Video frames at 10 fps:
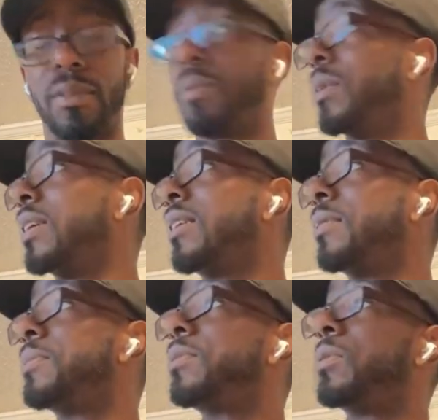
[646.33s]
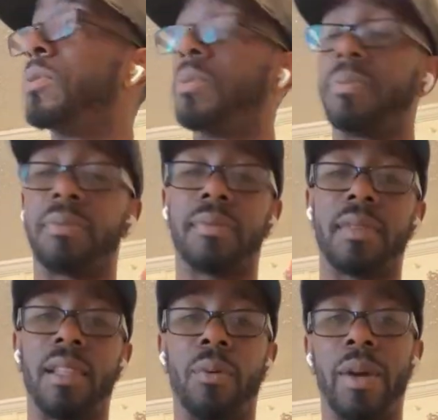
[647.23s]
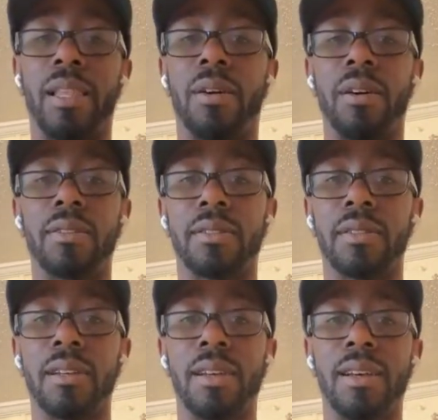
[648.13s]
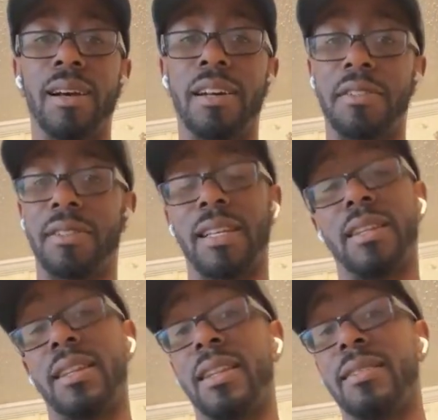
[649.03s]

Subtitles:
when it comes to weight loss. Understanding that